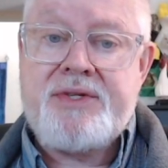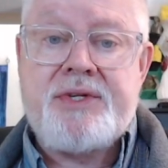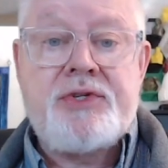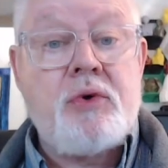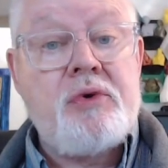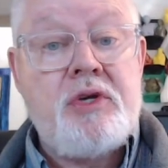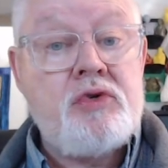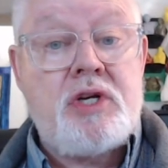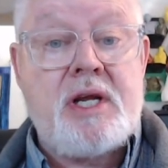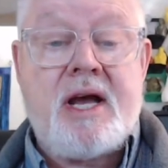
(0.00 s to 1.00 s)
and so
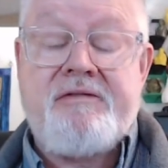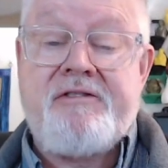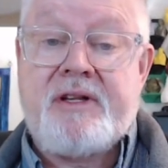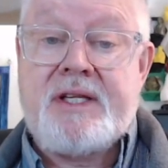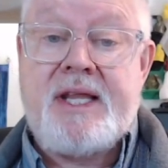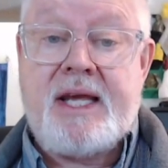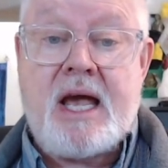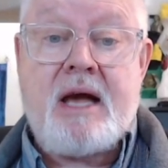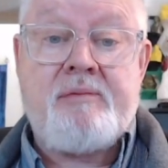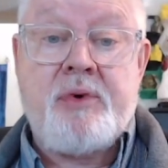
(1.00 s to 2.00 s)
usually I fill in the
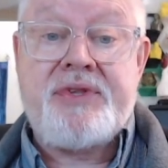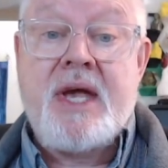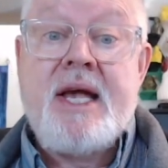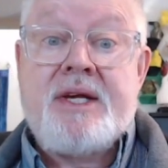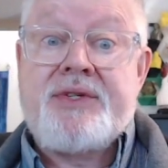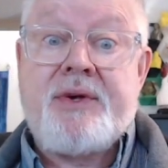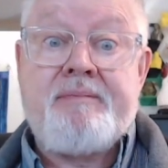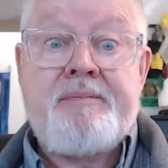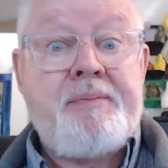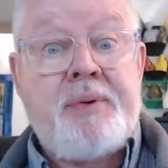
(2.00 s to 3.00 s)
gap with some
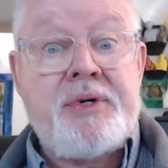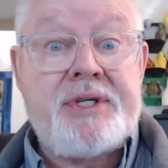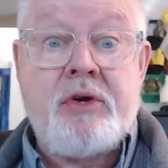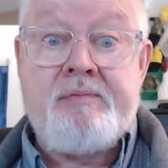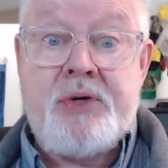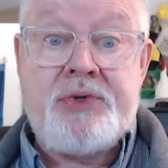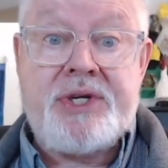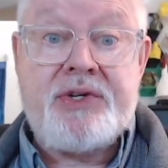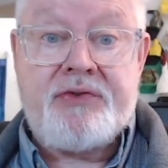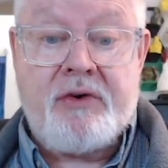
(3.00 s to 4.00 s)
personal
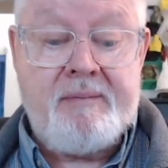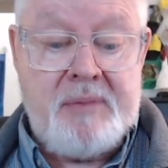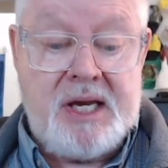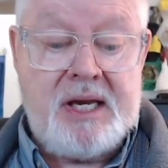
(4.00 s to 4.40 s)
musings from me,